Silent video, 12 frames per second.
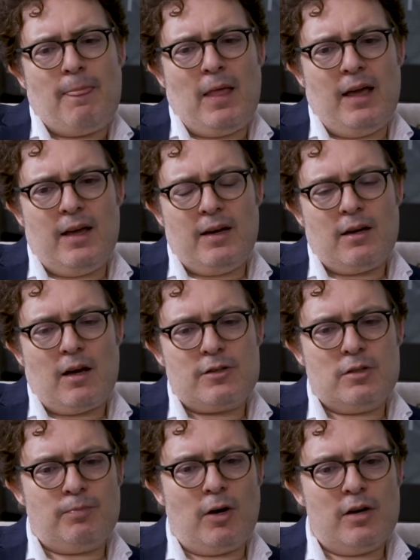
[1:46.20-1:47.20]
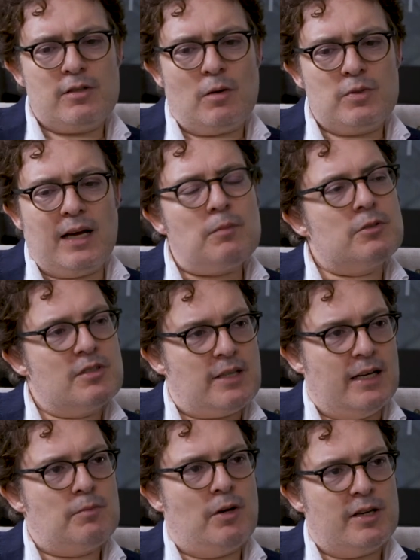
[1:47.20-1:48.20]
and I suppose I was able to
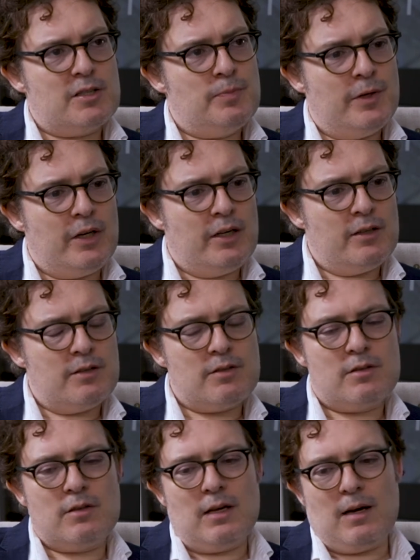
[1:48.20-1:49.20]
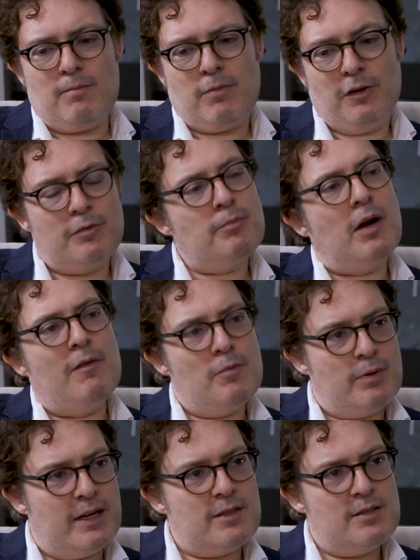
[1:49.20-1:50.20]
take my experience both from private
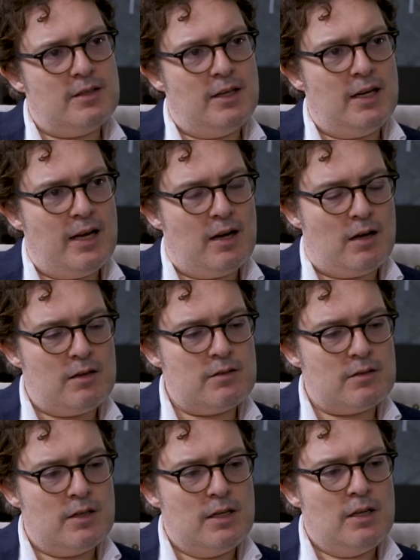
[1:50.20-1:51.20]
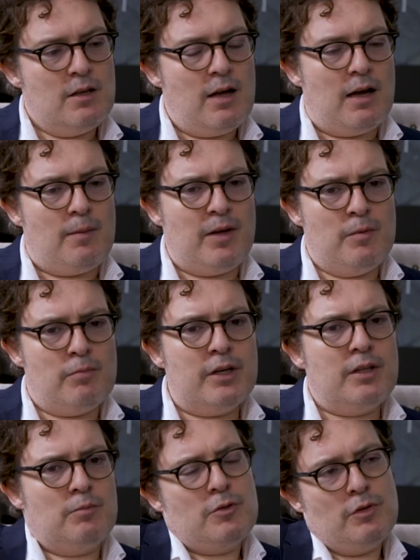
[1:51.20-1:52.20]
practice and in-house and
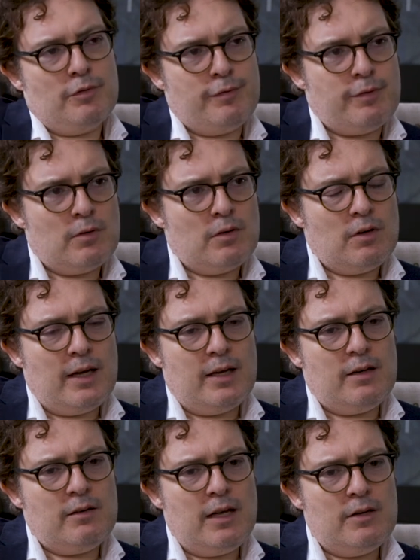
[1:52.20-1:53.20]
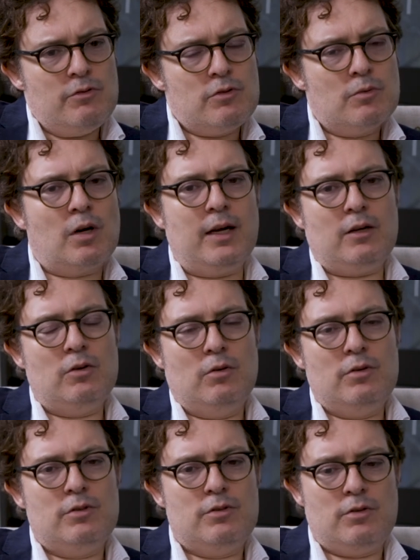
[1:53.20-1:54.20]
bring them to the fore and do what I
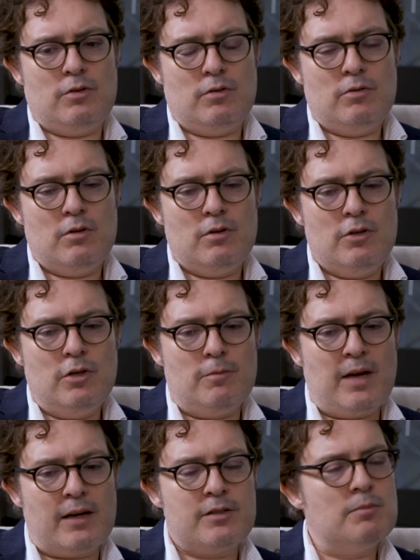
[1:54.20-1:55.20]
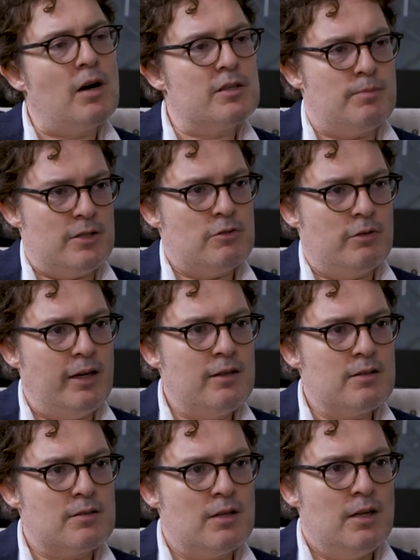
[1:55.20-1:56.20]
could to maximise my
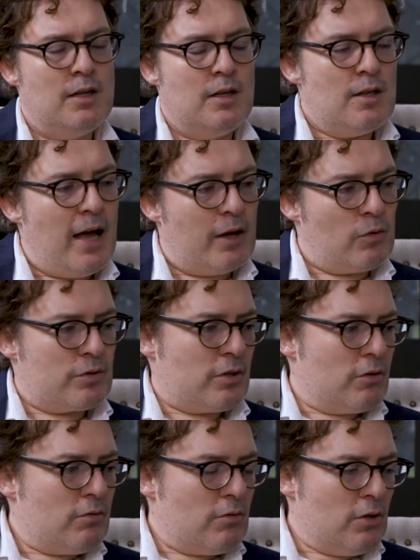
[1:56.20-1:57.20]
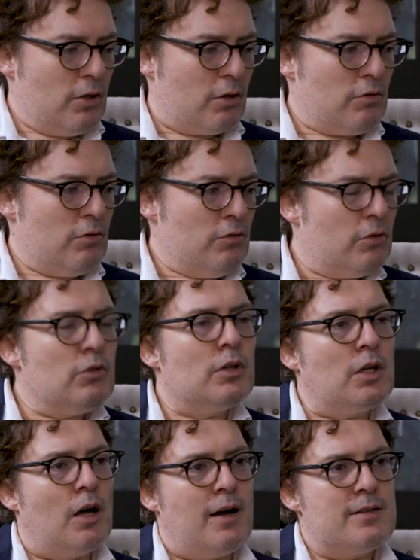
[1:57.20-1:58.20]
strengths and also
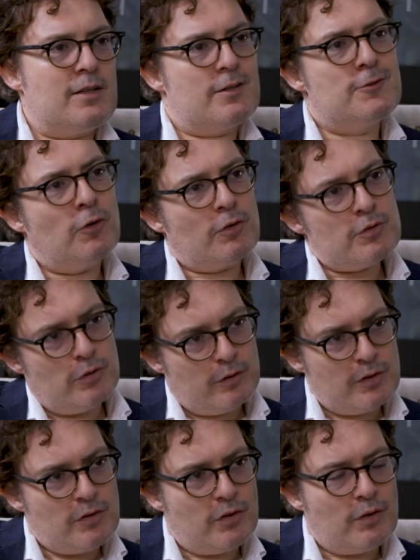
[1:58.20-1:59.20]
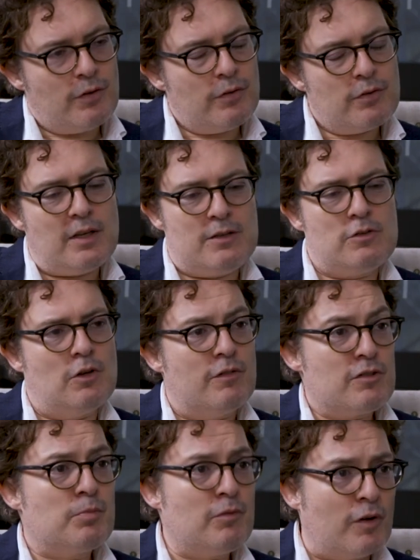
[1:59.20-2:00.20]
utilise external services and
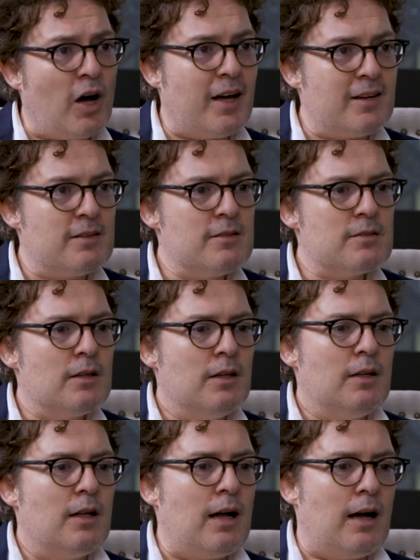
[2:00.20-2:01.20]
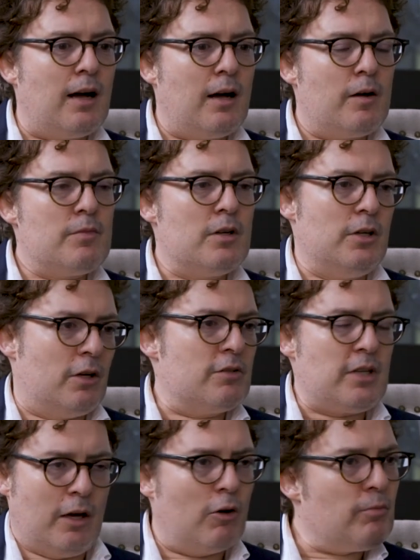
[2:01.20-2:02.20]
service providers
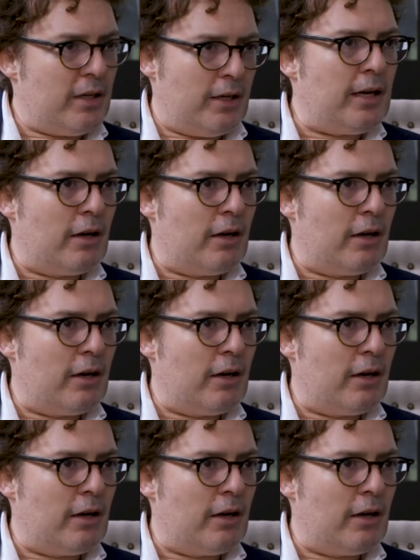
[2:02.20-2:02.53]
to help me in